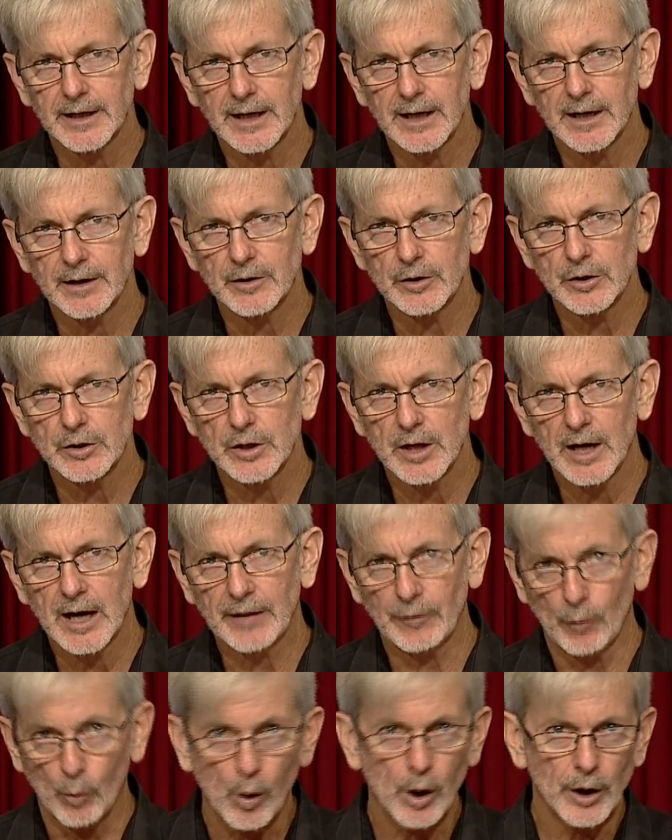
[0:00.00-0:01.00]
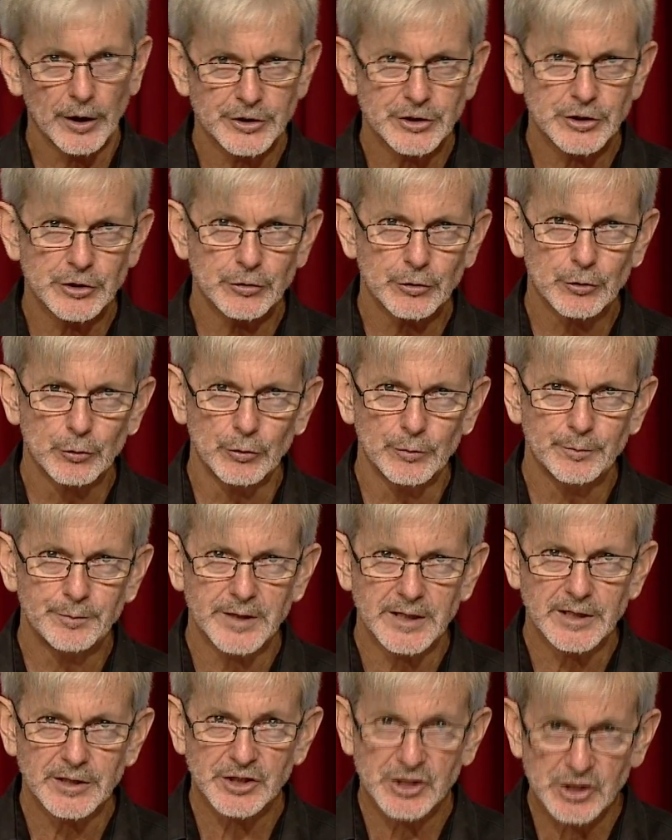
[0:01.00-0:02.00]
otherwise you could
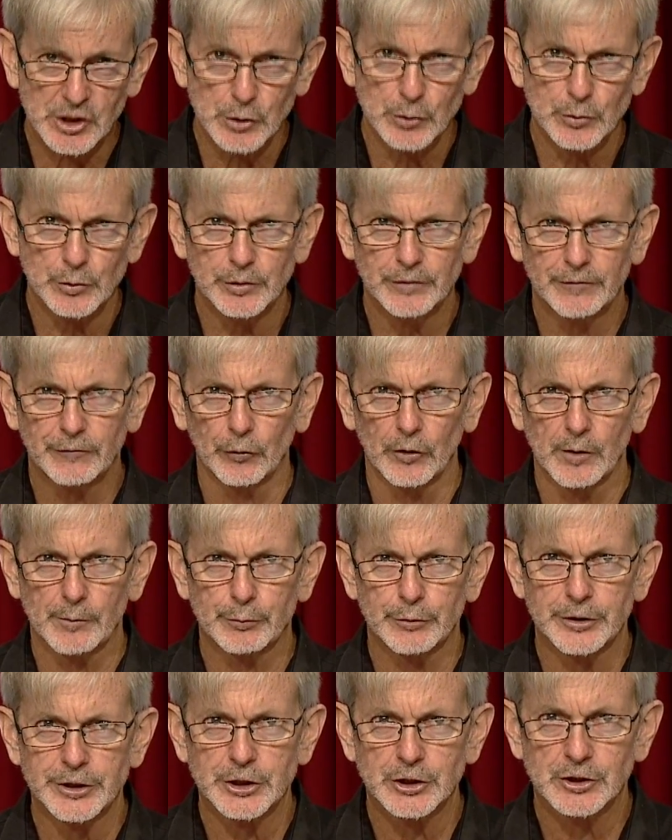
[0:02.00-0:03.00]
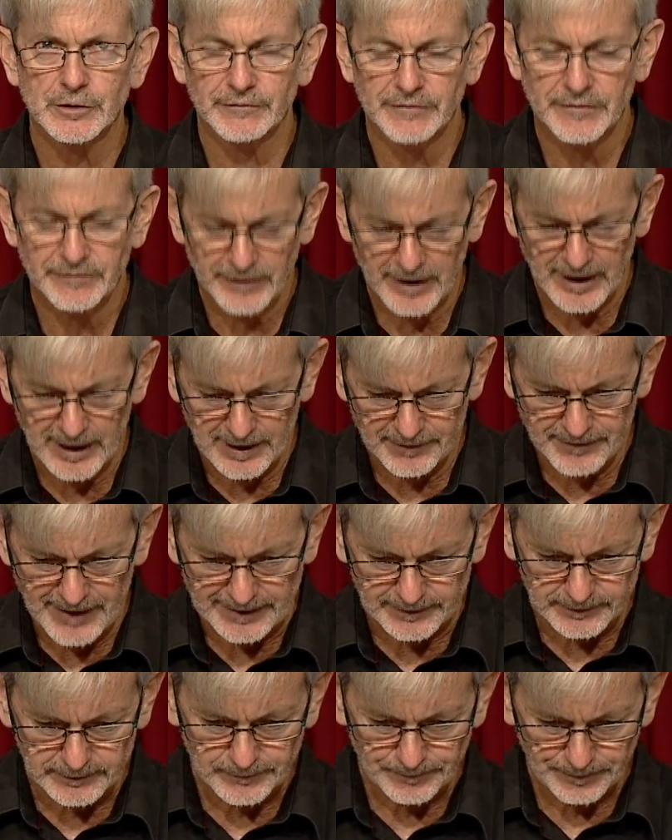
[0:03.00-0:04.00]
be sued for the breach of
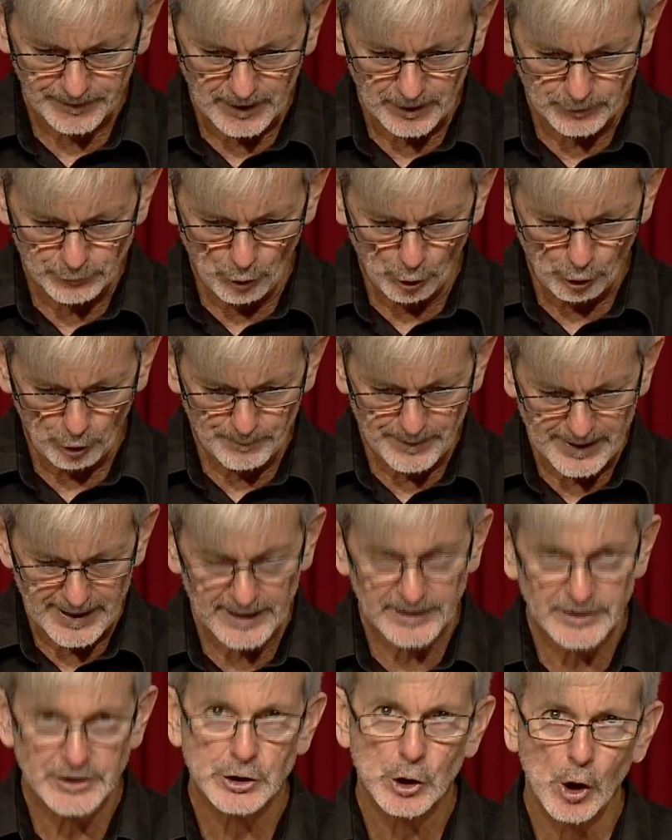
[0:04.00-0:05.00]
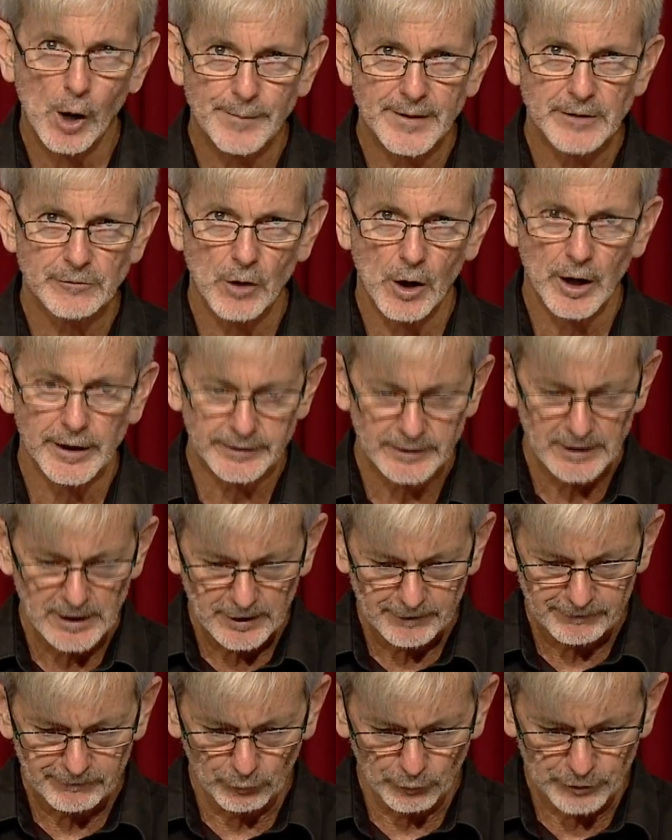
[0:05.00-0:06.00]
that rock band's copyright
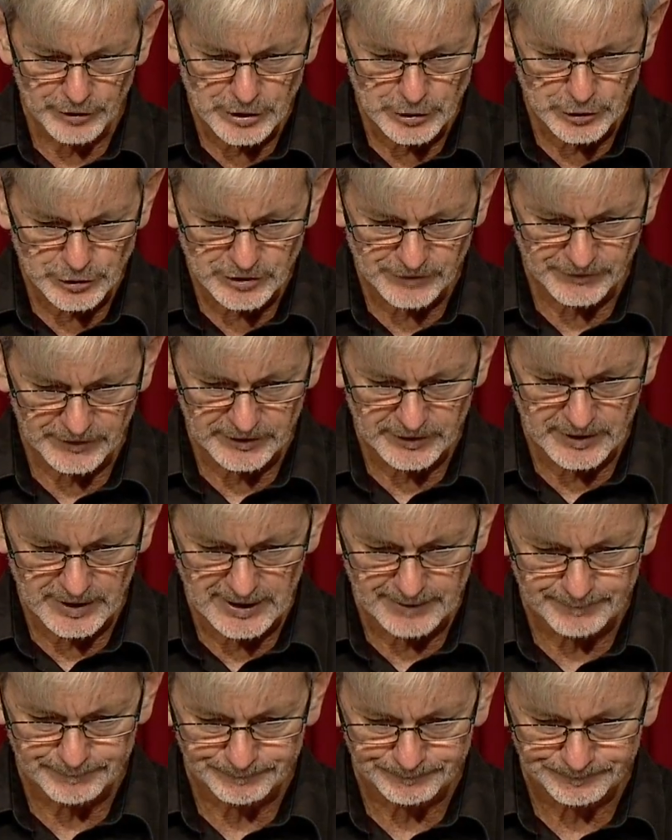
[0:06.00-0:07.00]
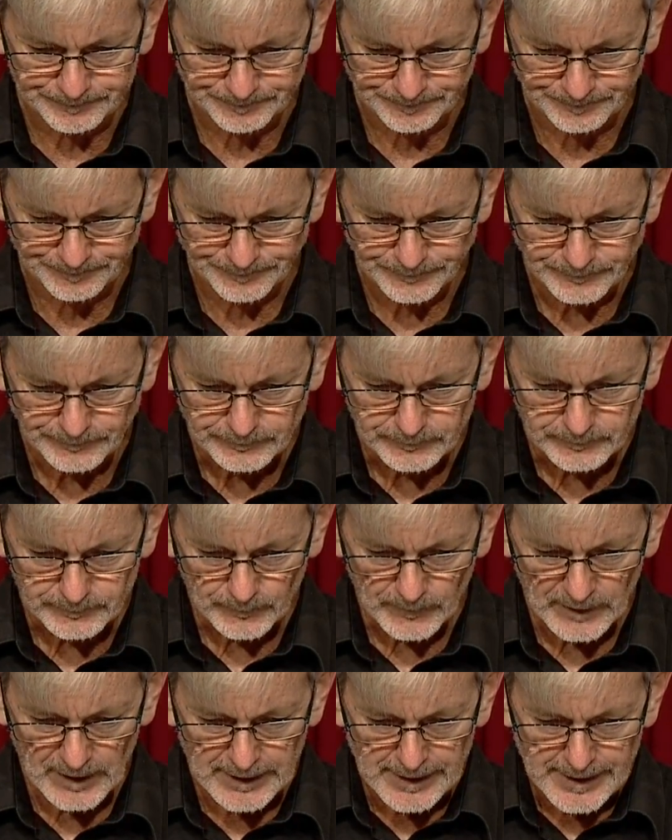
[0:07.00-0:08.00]
for the use of it there.
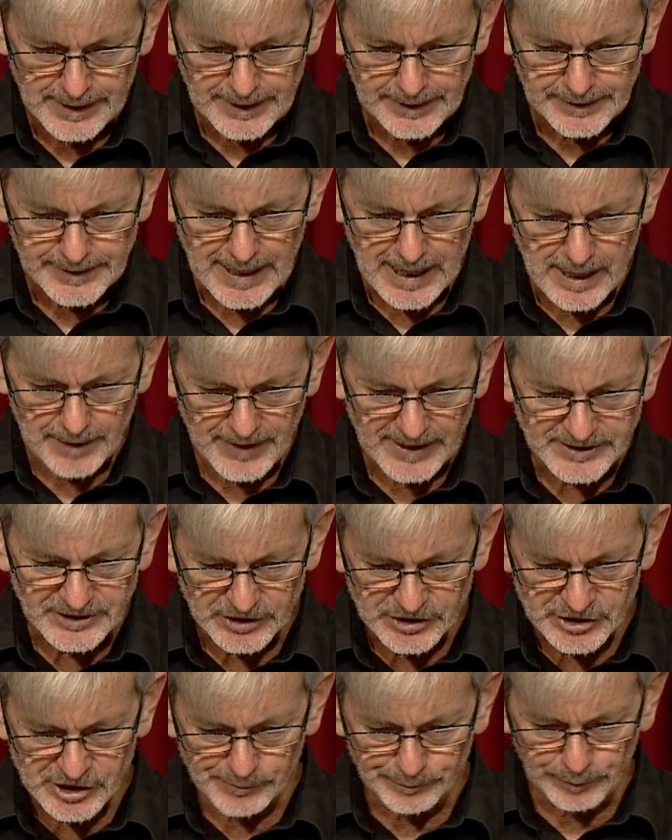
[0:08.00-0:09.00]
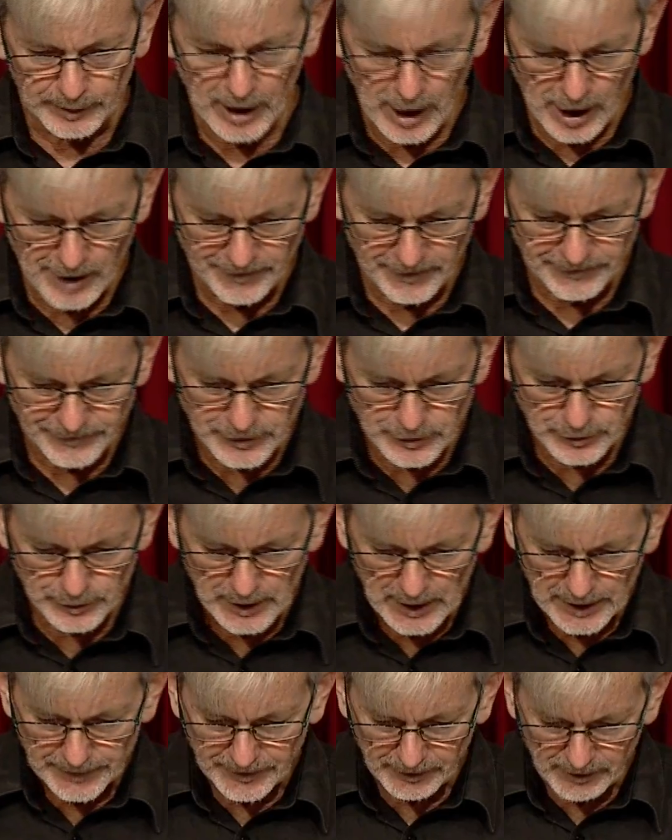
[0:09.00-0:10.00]
Now, that's a simple overview.
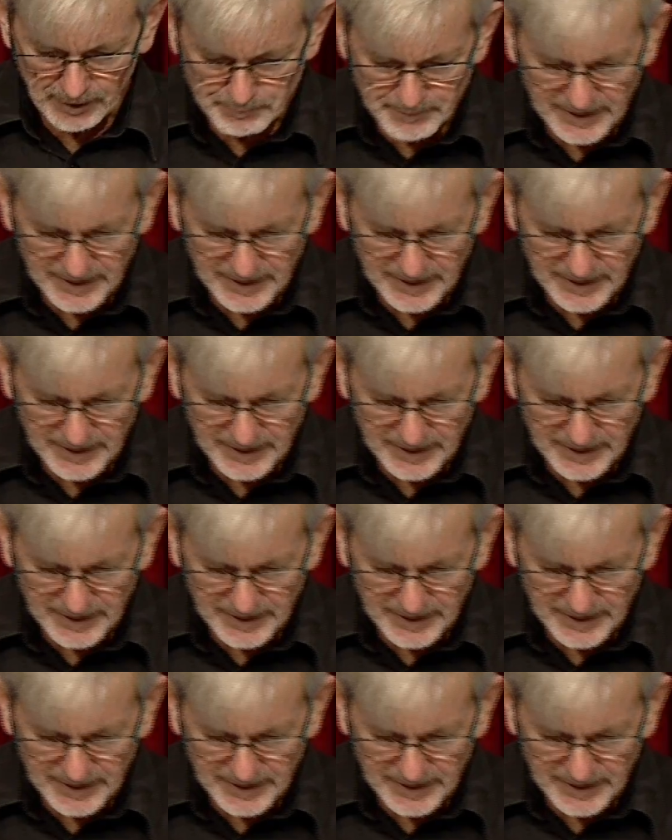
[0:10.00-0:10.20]
There are